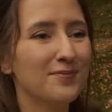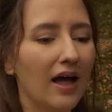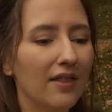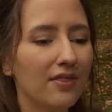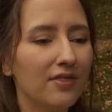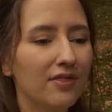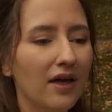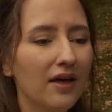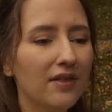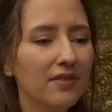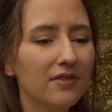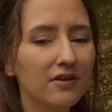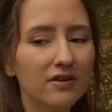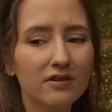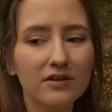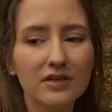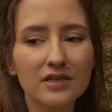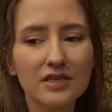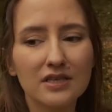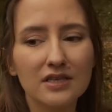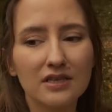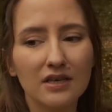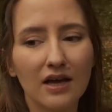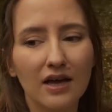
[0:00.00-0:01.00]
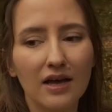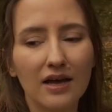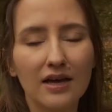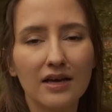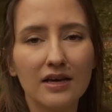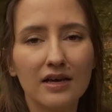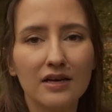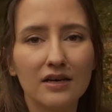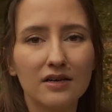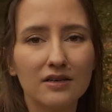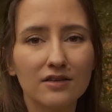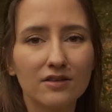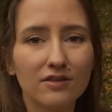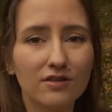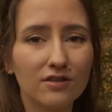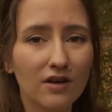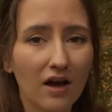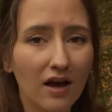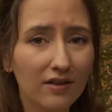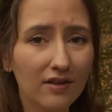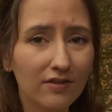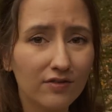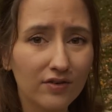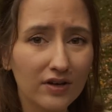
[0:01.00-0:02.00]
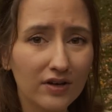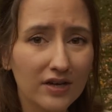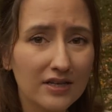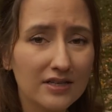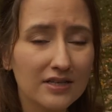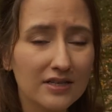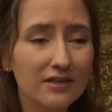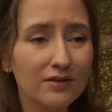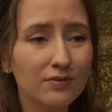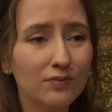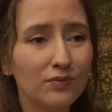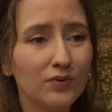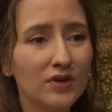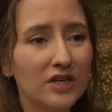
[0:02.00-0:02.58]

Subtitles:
And then there is a third reason,